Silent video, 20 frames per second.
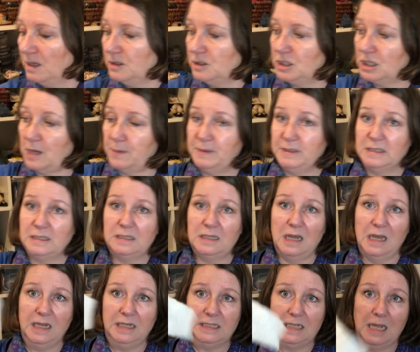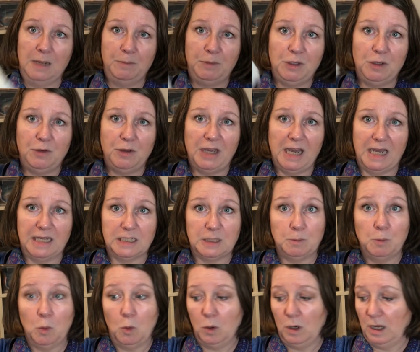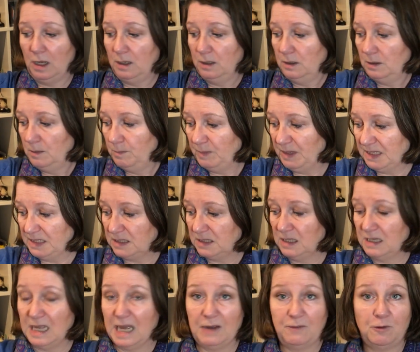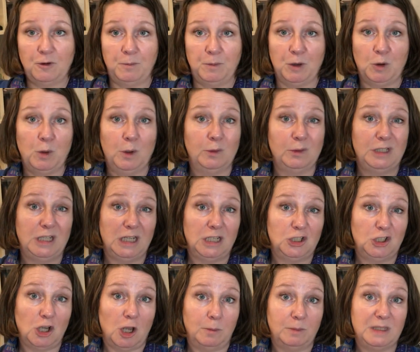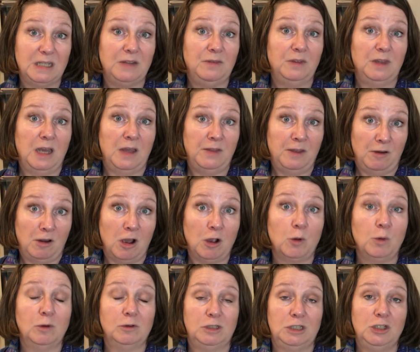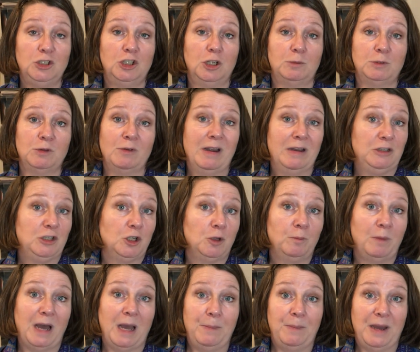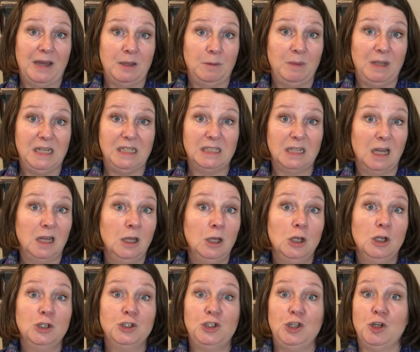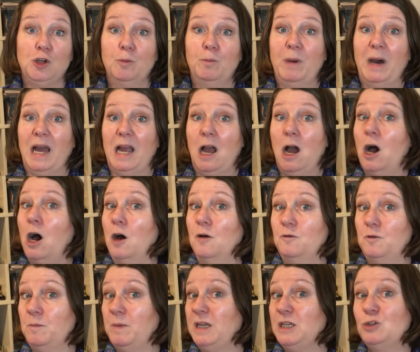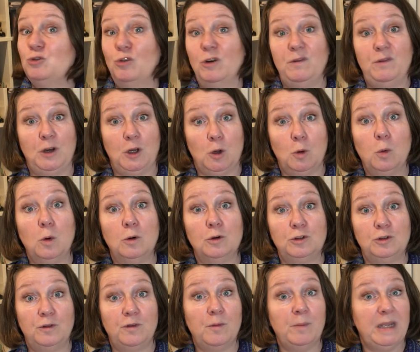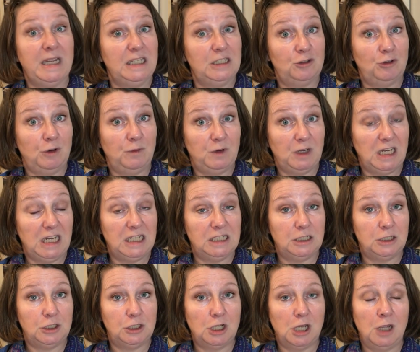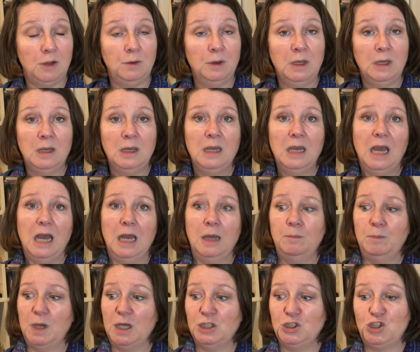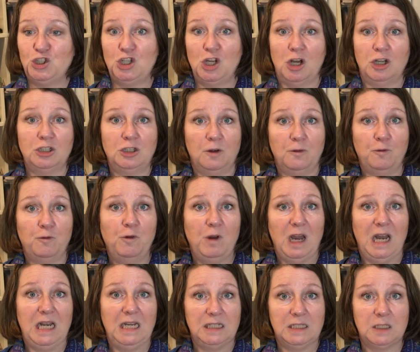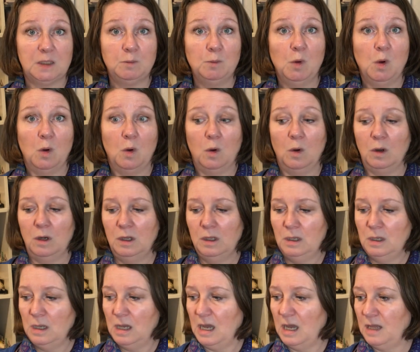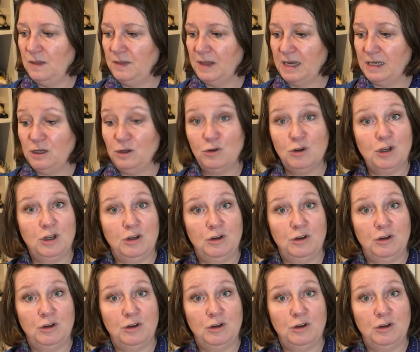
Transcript: to go inside it, but you can get smaller bits than that from the quilting shops, and there are quilting shops around. You can buy it by the metre, so you could buy 1/2 metre or even 1/4 metre if you needed to, and start off really small, and then you